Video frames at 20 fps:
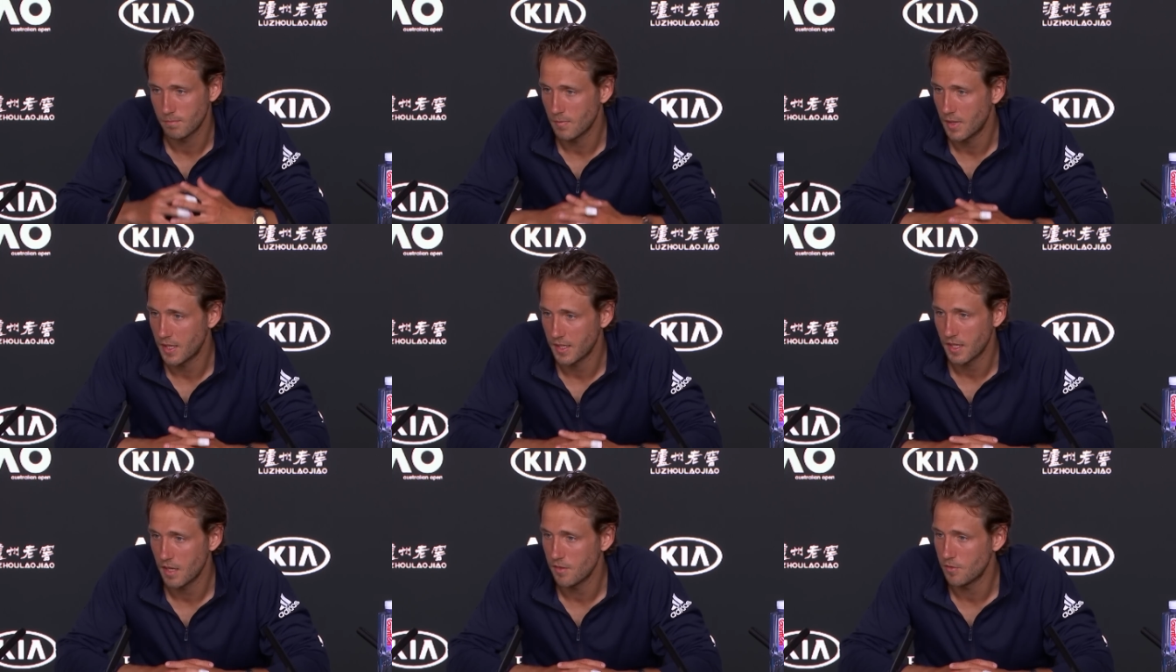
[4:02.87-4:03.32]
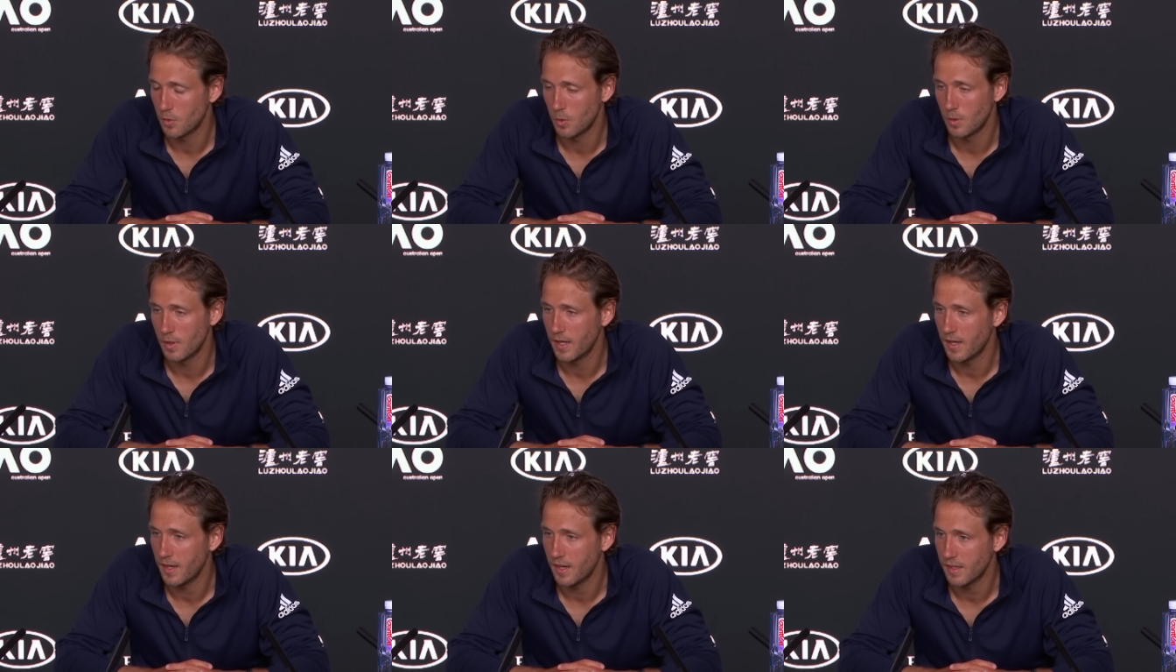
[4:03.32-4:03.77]
i gave
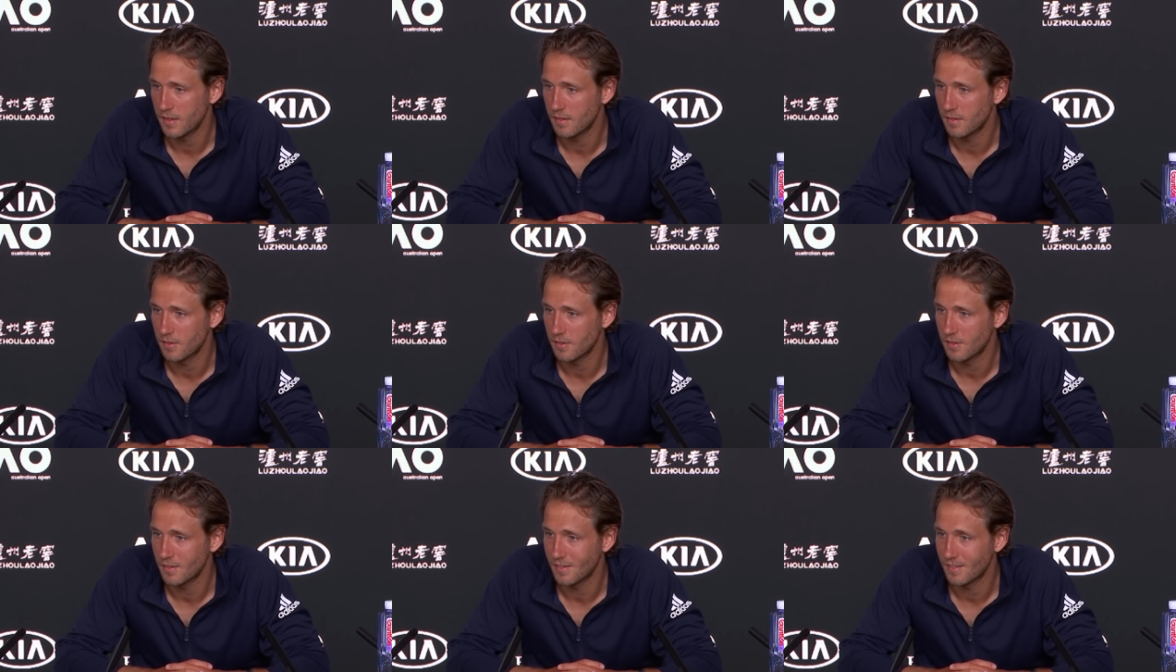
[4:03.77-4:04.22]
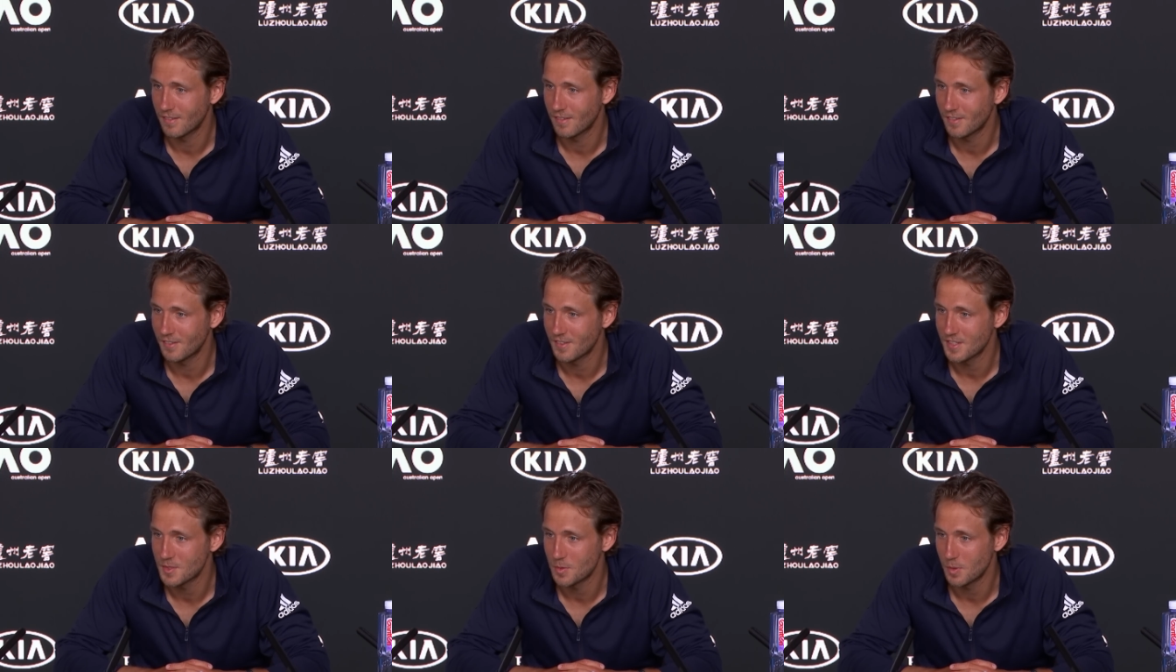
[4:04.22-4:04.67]
all i had on, uh,
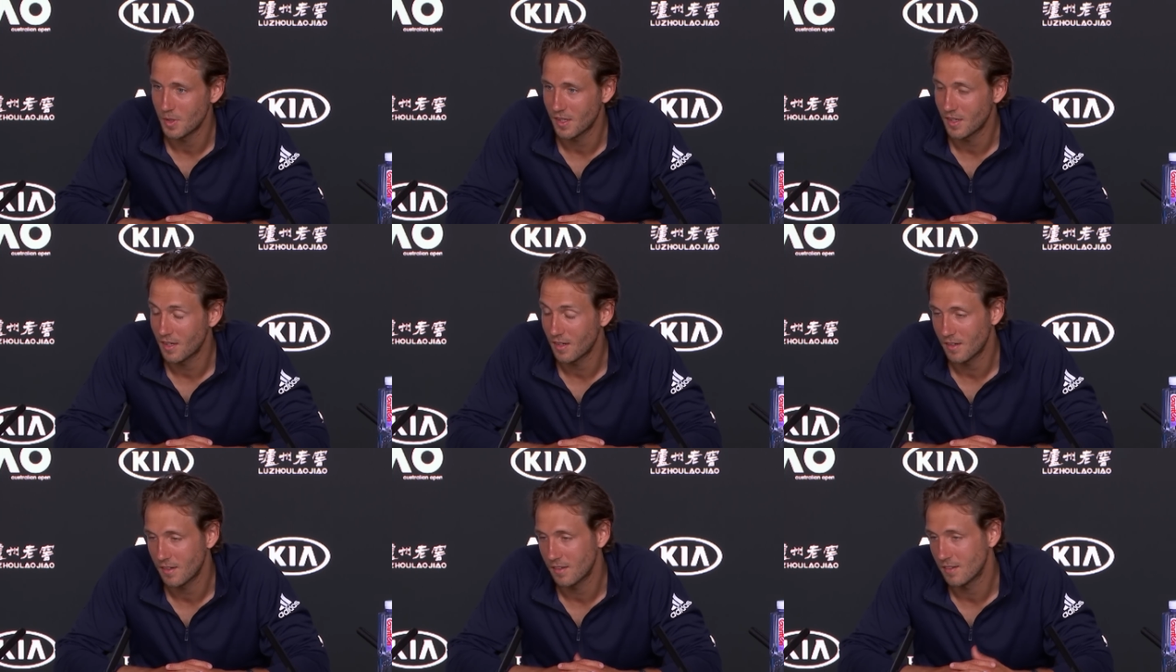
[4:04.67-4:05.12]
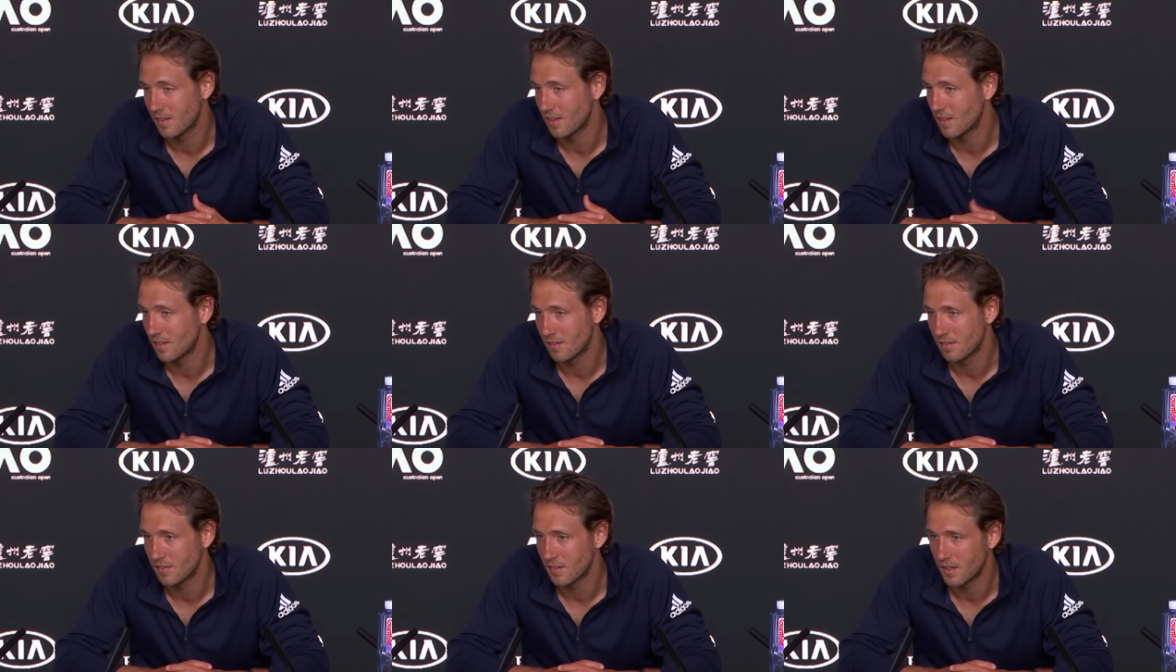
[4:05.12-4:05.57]
on this weekend and
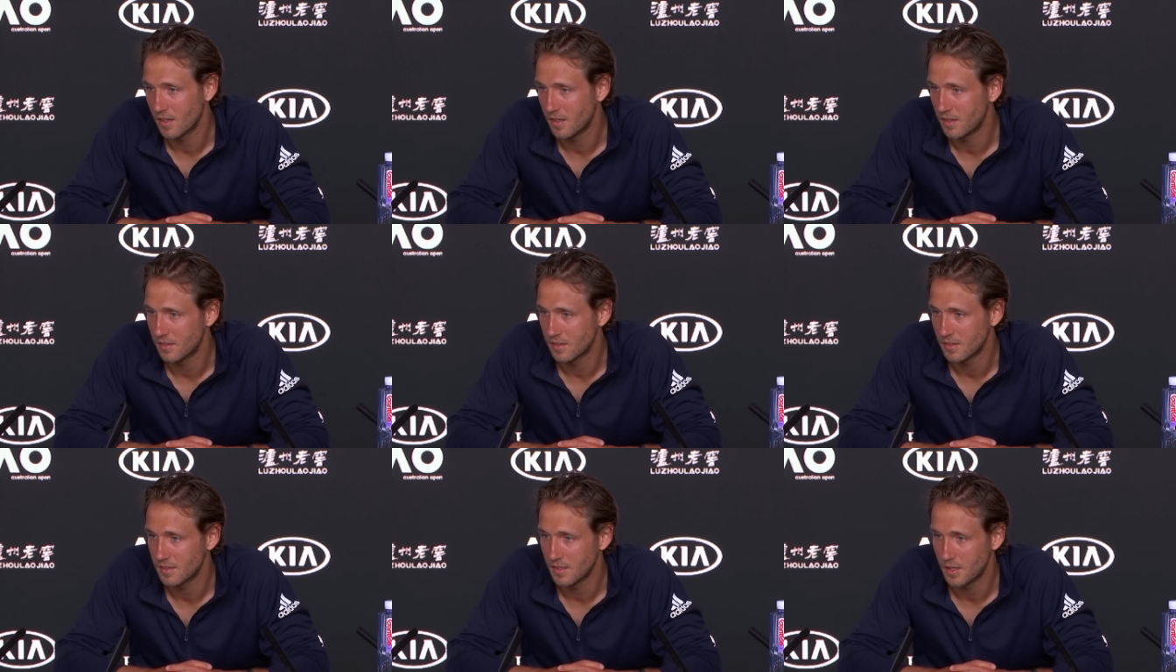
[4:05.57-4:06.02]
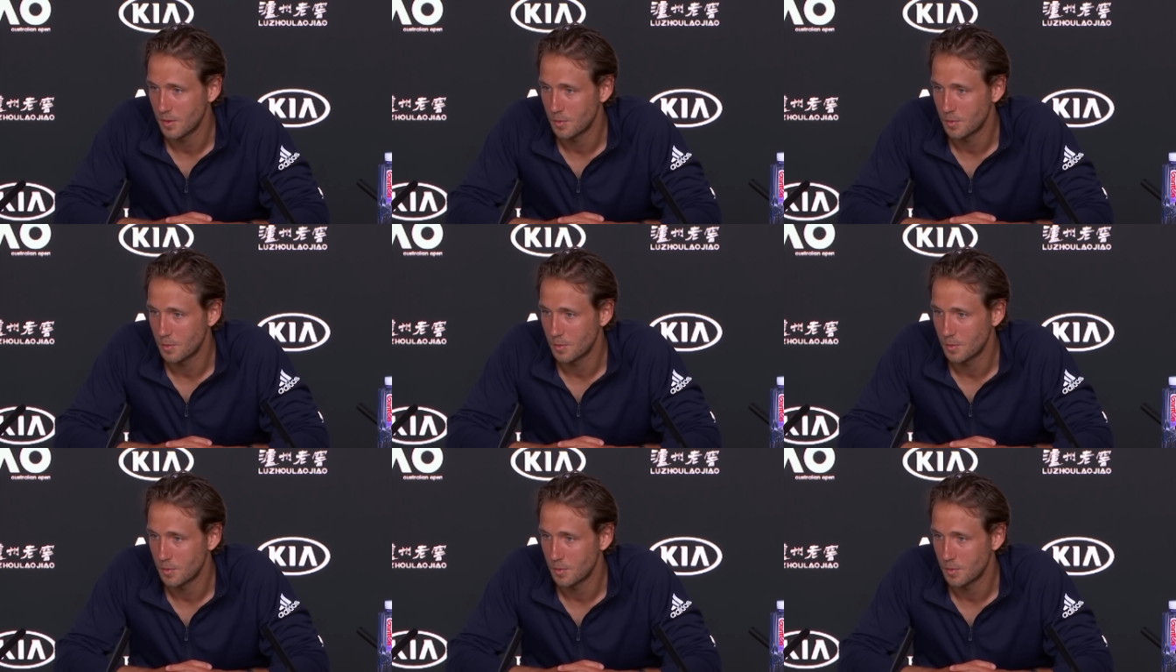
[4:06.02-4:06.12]
then I,